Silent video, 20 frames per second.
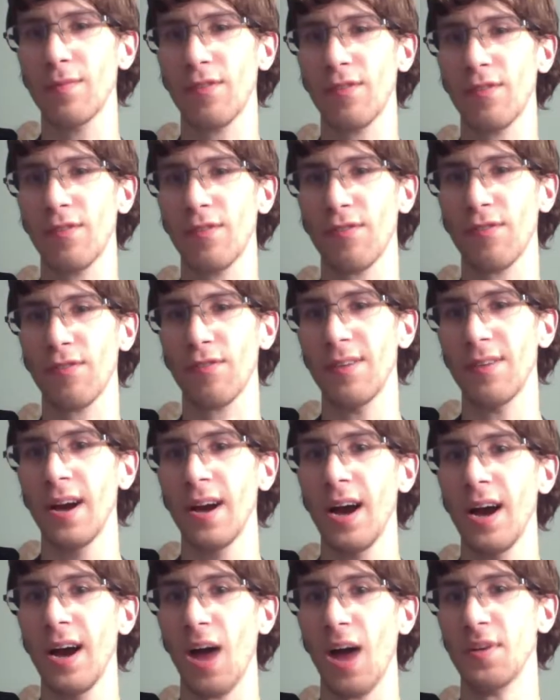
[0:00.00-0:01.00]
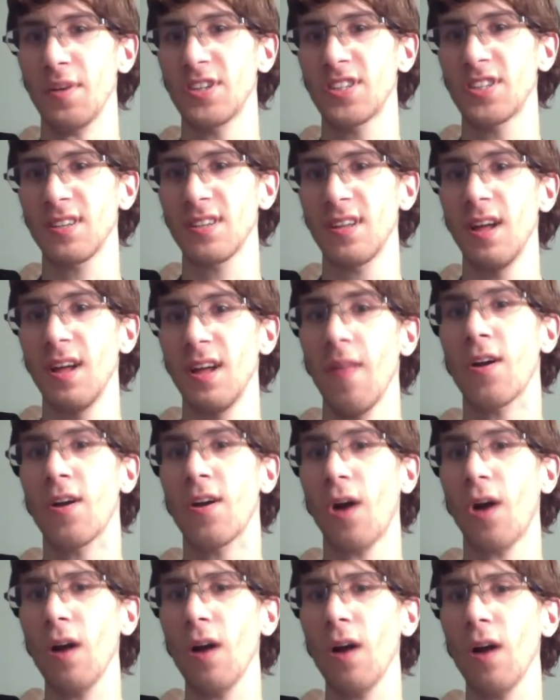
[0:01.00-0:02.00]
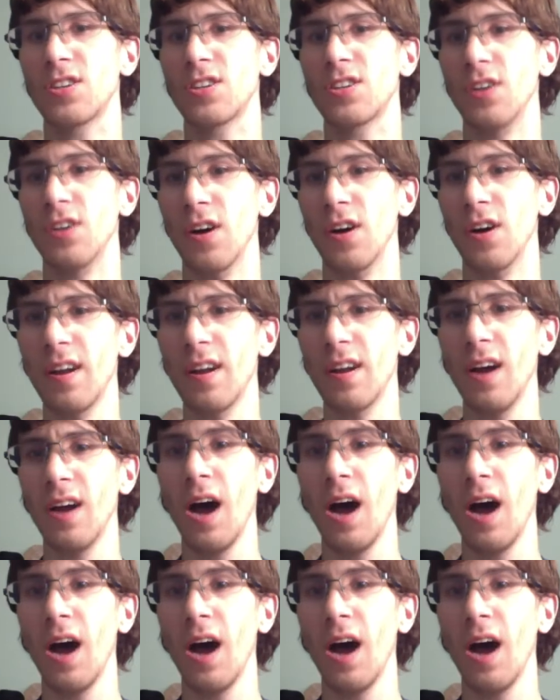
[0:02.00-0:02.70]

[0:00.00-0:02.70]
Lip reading: 5. I mean, the card's good.